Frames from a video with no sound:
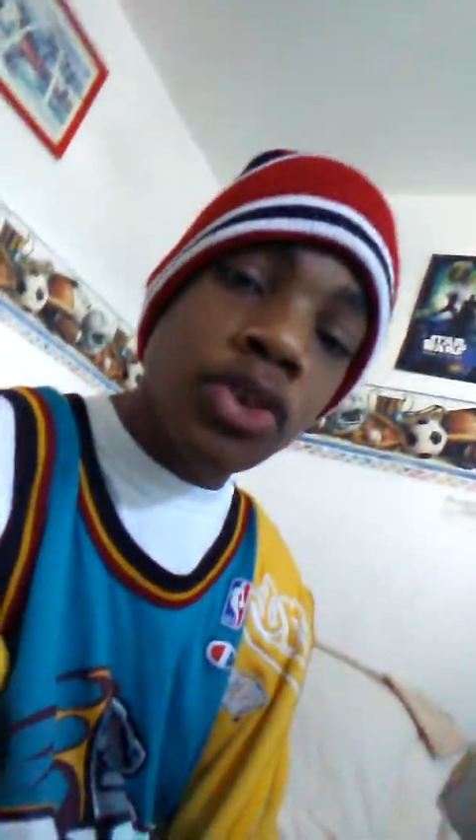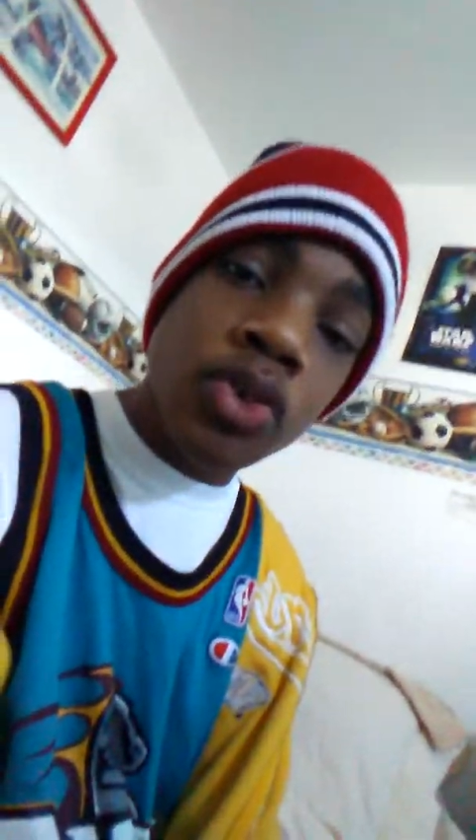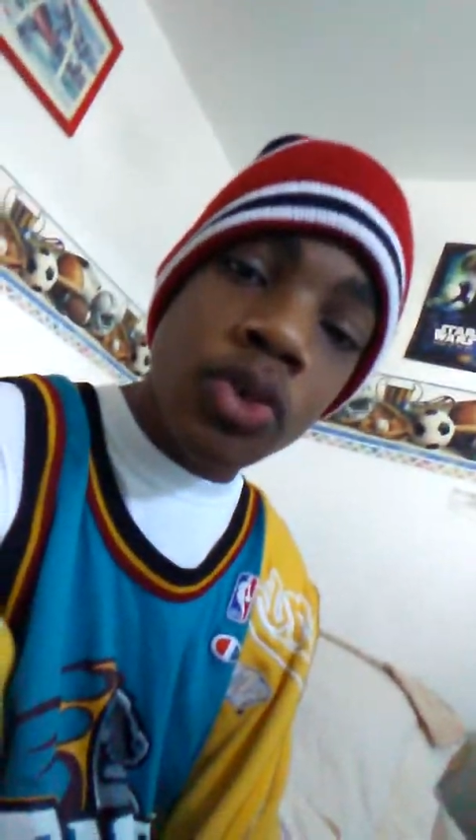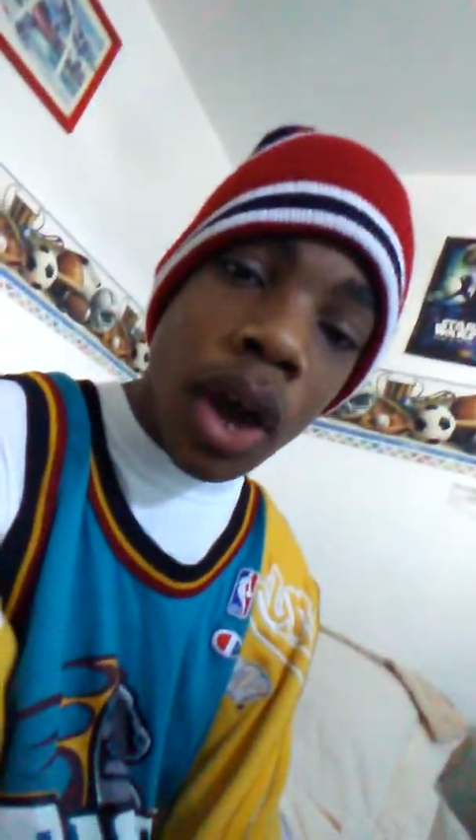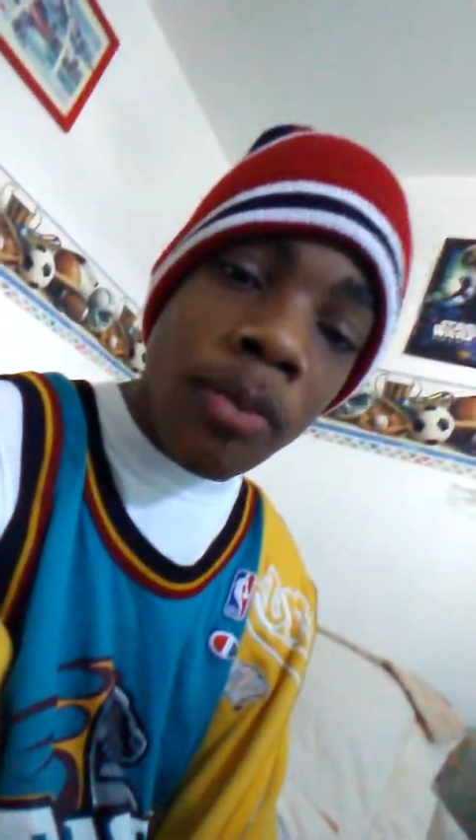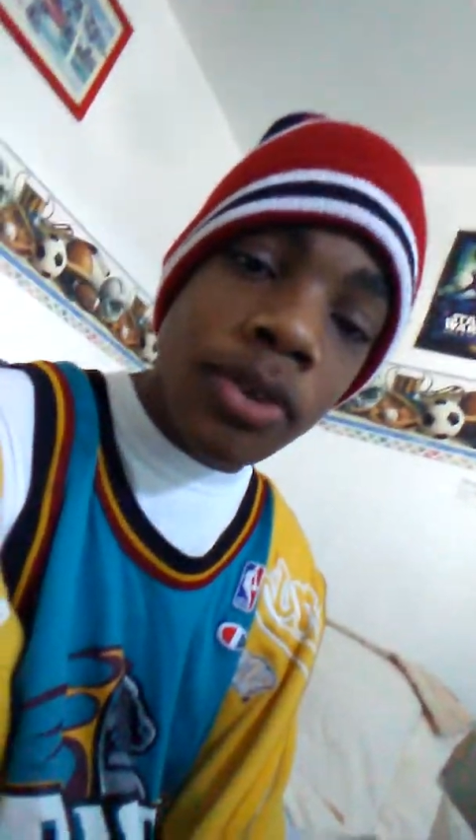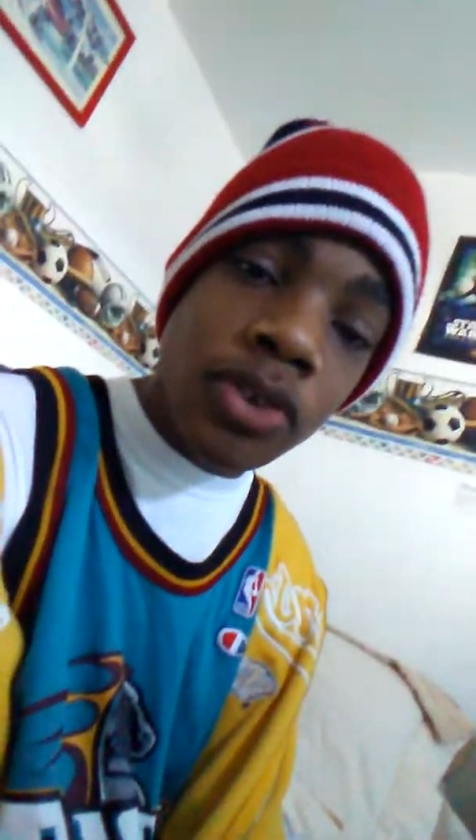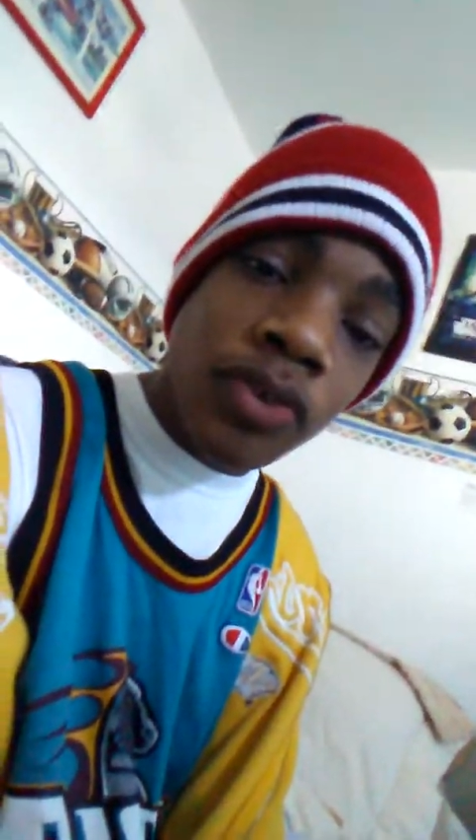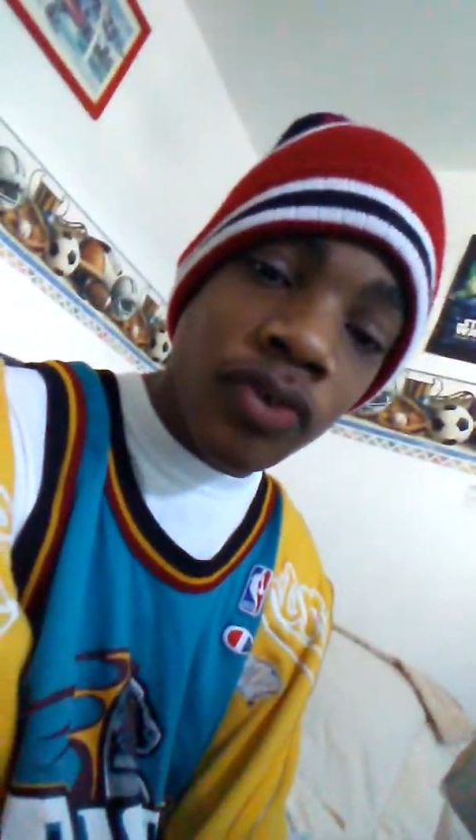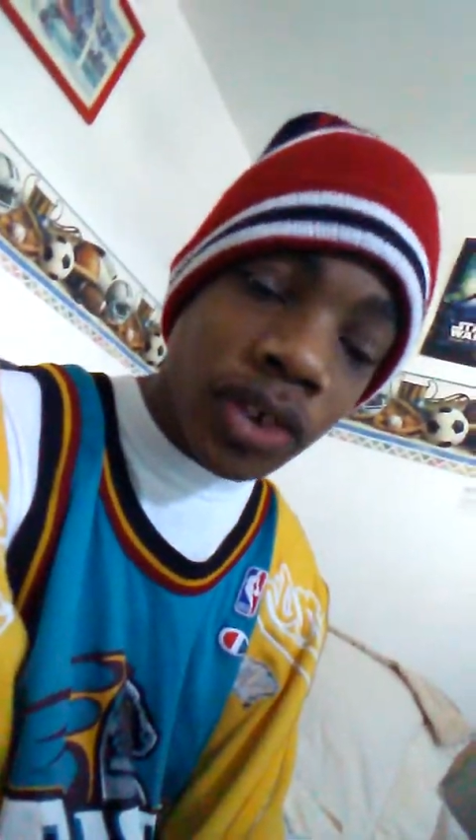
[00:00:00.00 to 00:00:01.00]
do
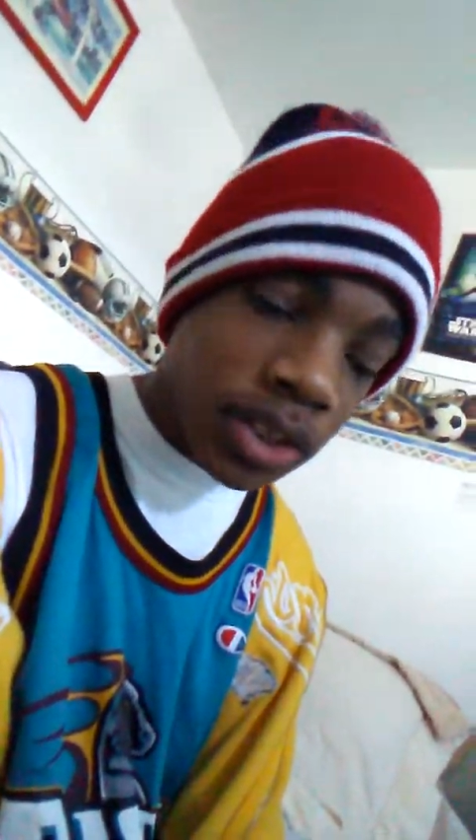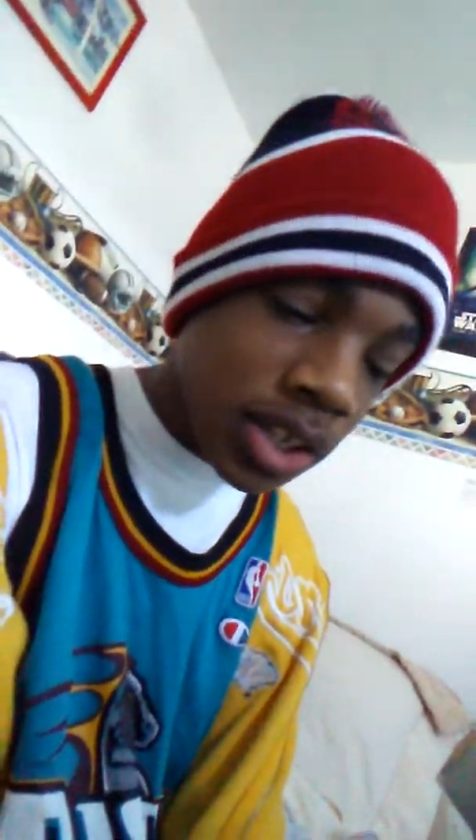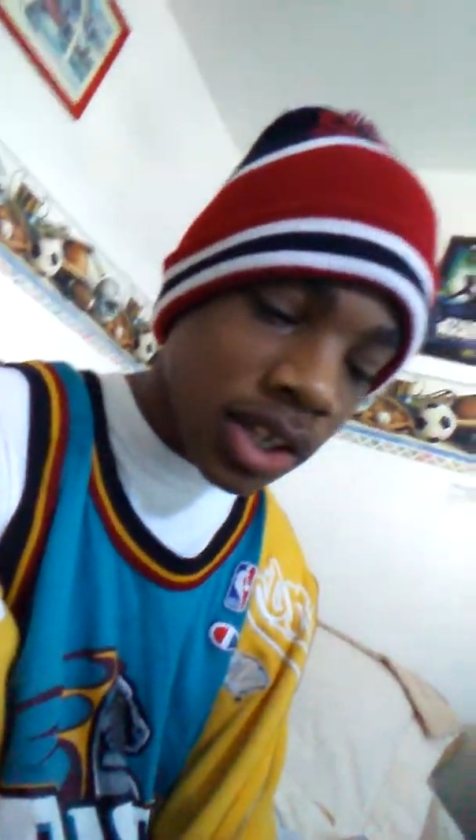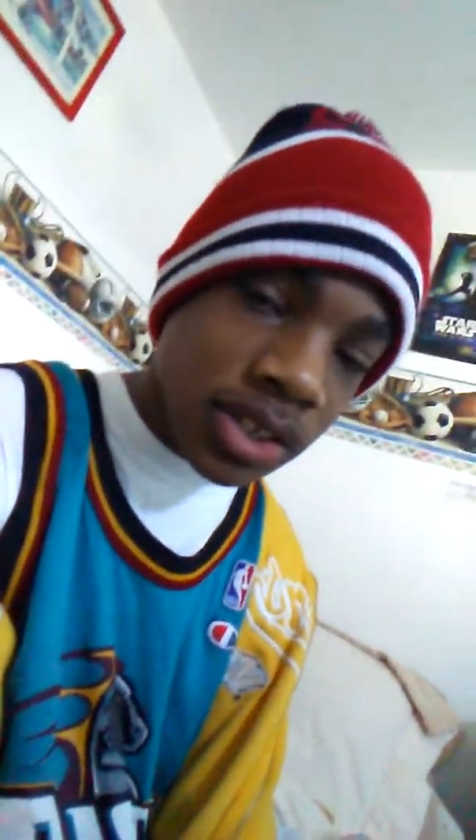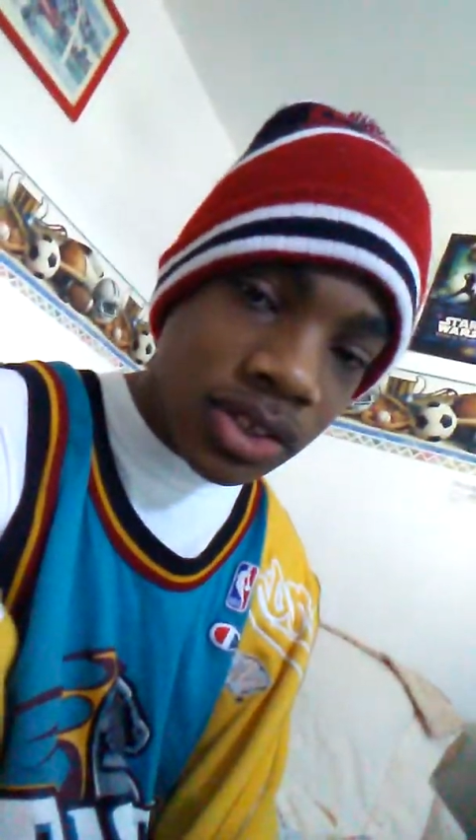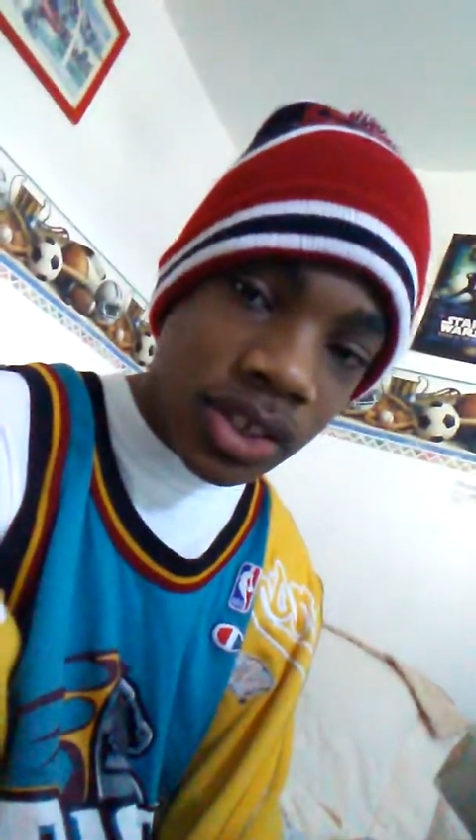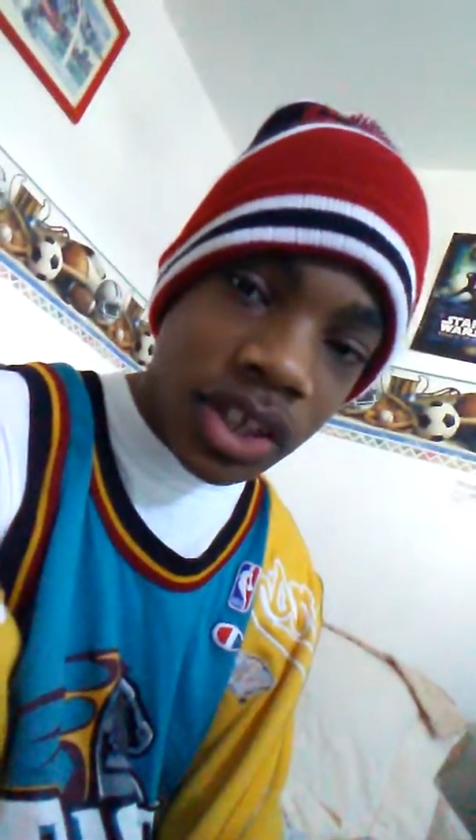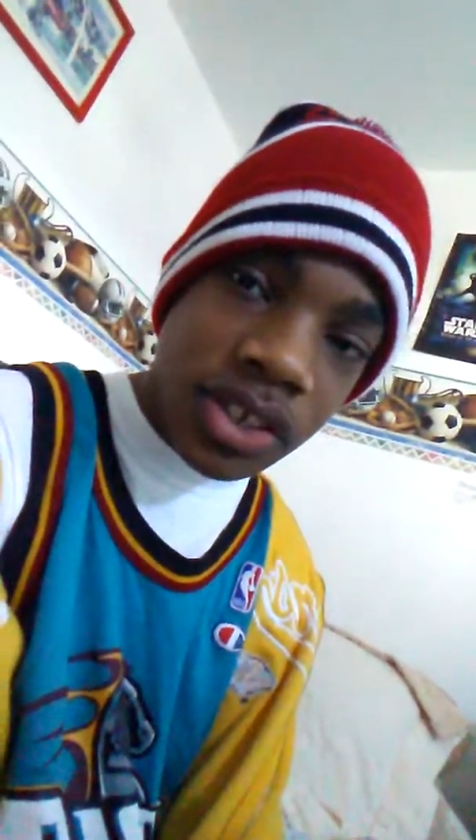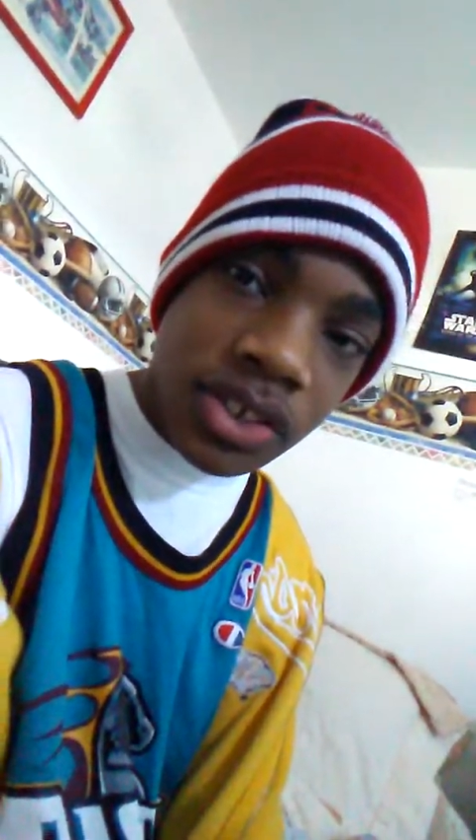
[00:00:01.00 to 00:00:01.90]
fun things, okay?